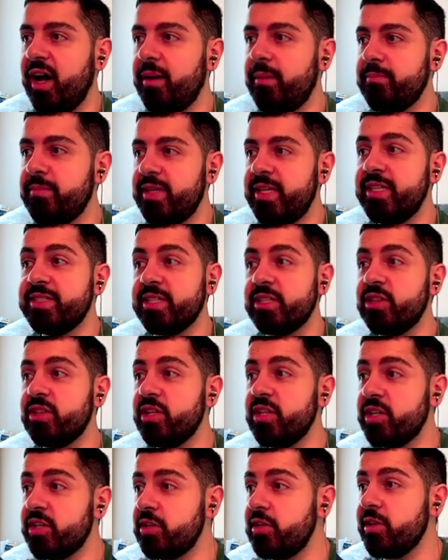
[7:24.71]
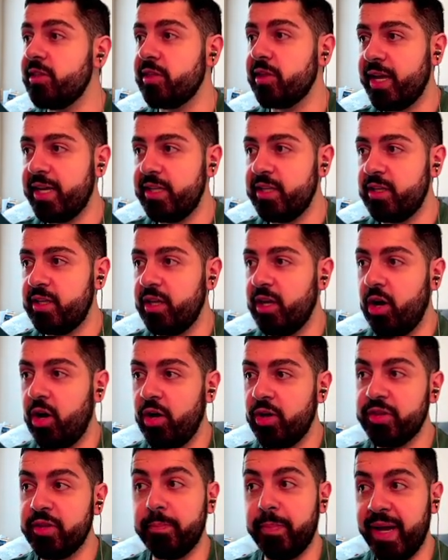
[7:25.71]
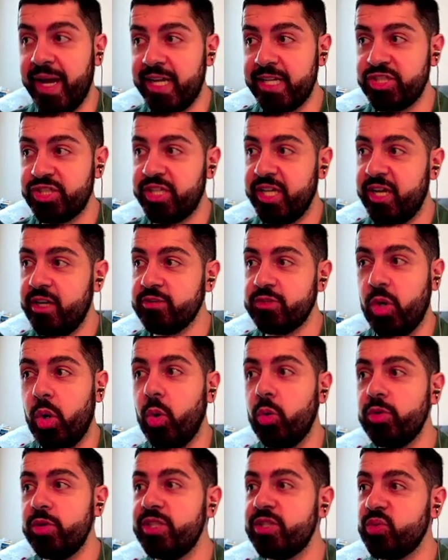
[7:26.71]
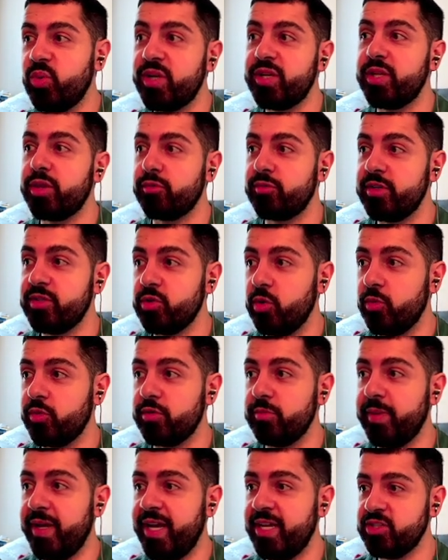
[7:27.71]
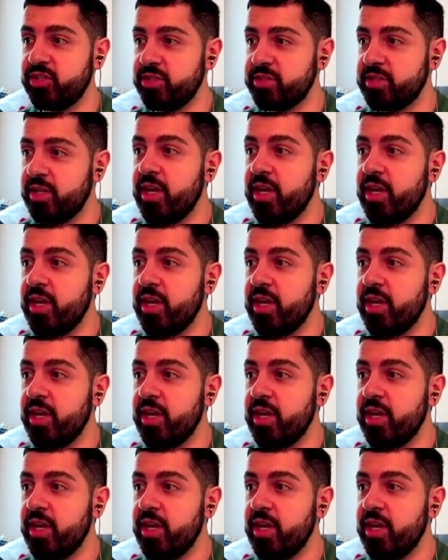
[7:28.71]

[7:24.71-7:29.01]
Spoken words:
He's a little light on the badge count, only 23 total badges,